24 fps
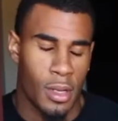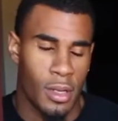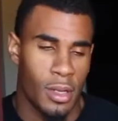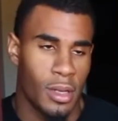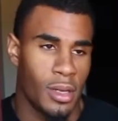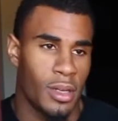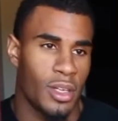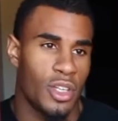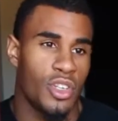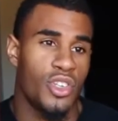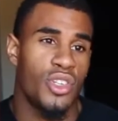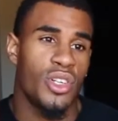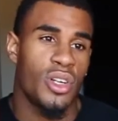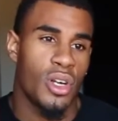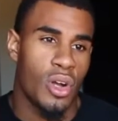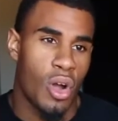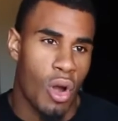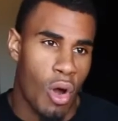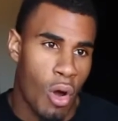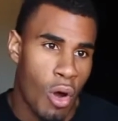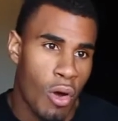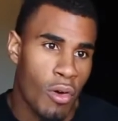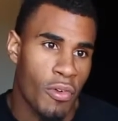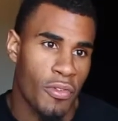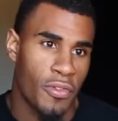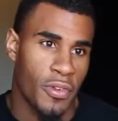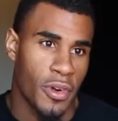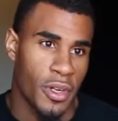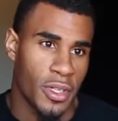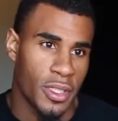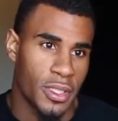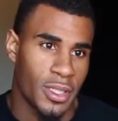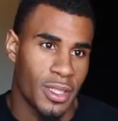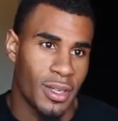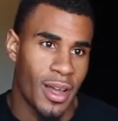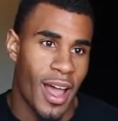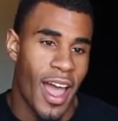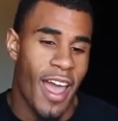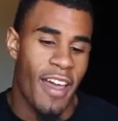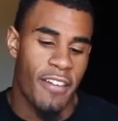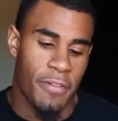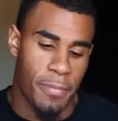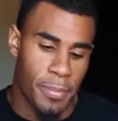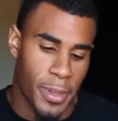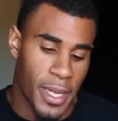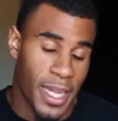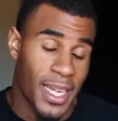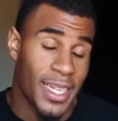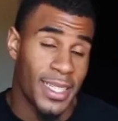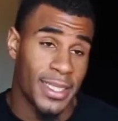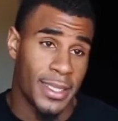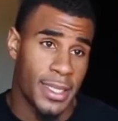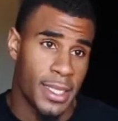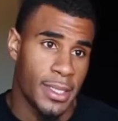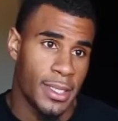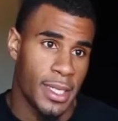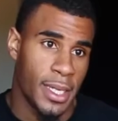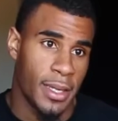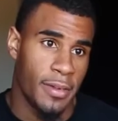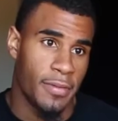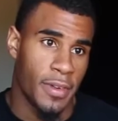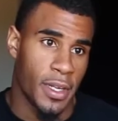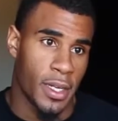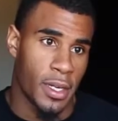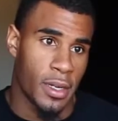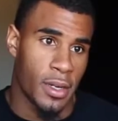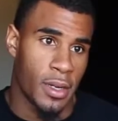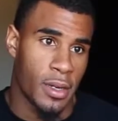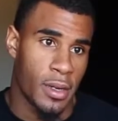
Look, you should have called first. I have plans this evening.